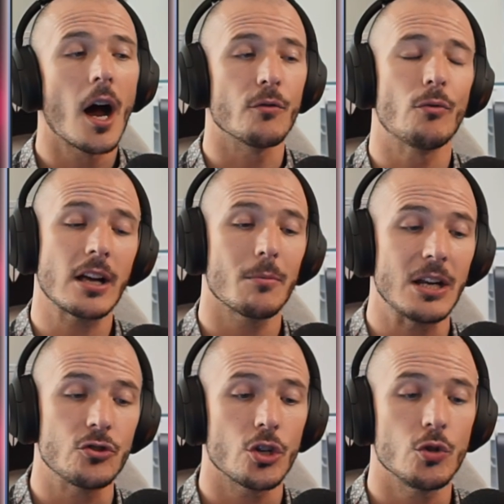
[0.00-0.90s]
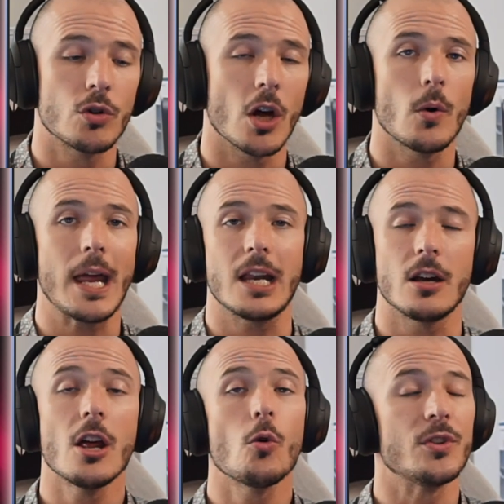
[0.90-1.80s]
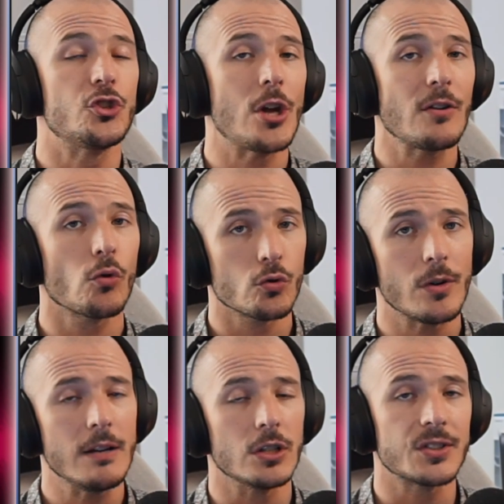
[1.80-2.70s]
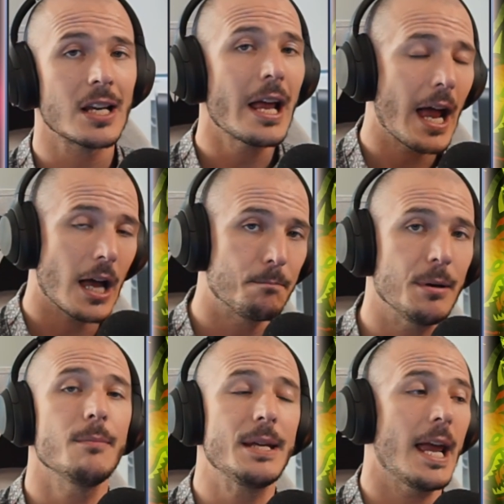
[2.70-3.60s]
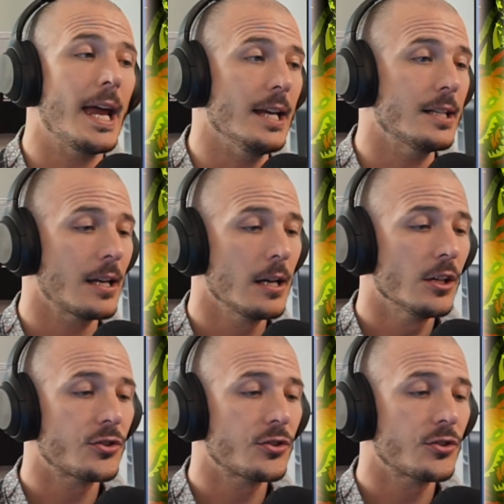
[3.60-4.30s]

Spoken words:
I recommend you go in with General Grievous and BB-8.